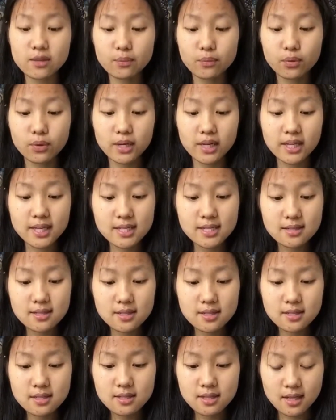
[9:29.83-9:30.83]
the
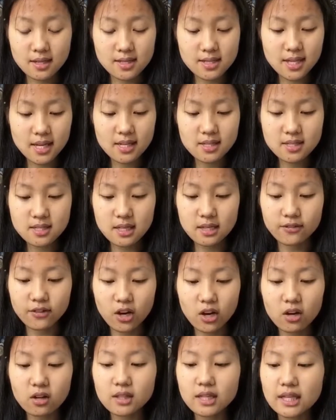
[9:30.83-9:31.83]
prettiest sunsets of all.